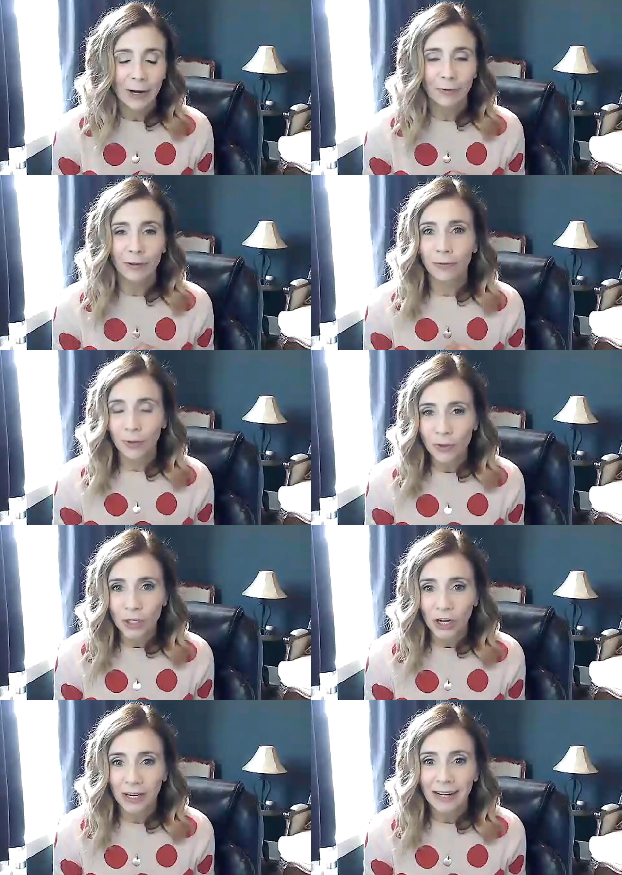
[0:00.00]
for the
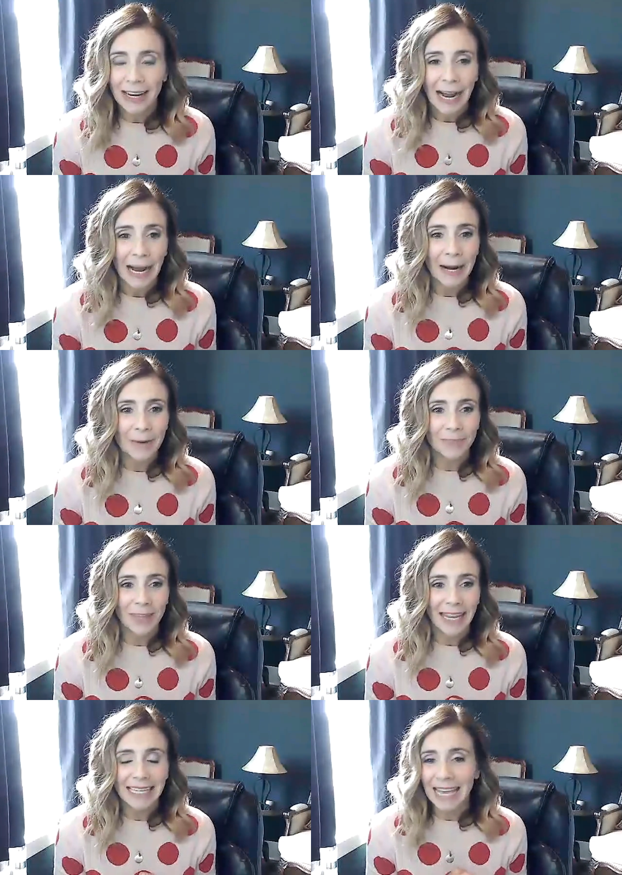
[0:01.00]
future. Um,
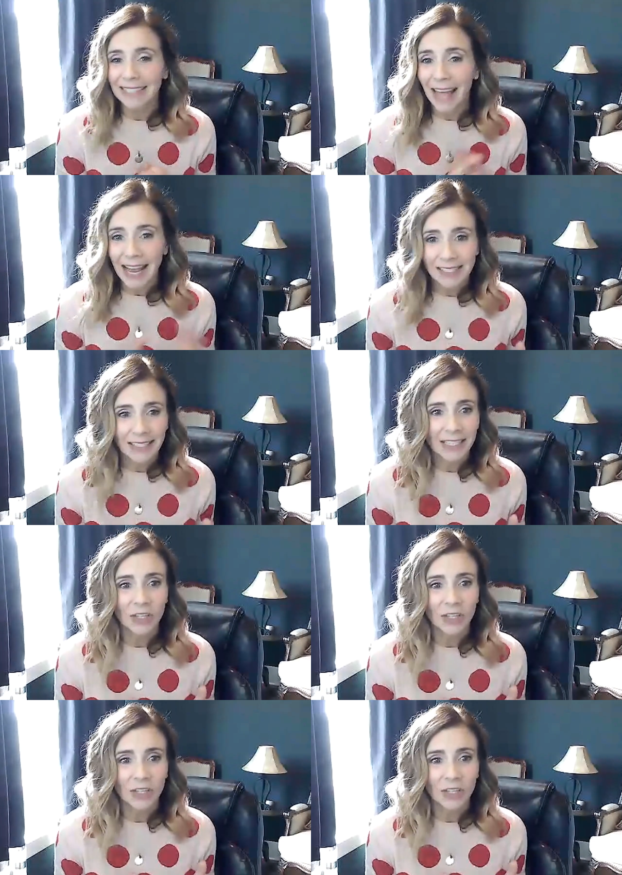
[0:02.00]
and lastly,